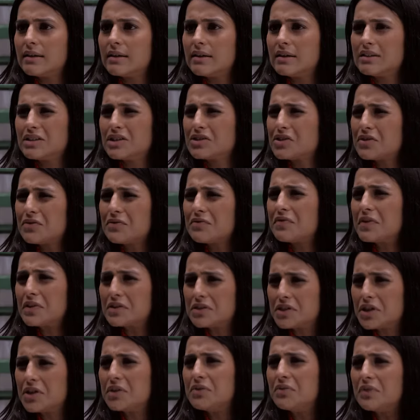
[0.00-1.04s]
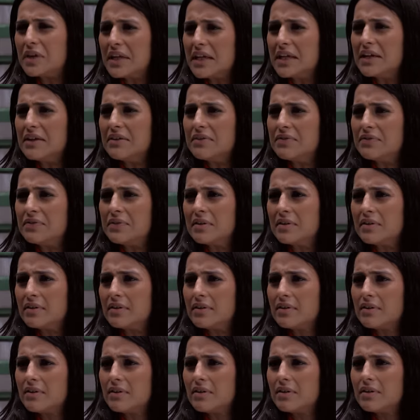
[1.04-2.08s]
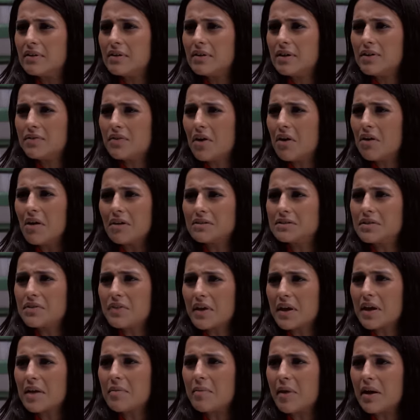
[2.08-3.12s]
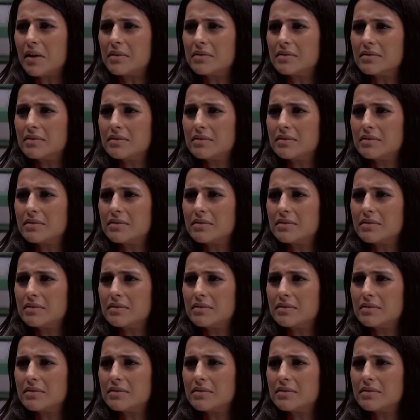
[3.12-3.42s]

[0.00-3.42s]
So I shouldn't feel too relieved. You've got a lot to think about.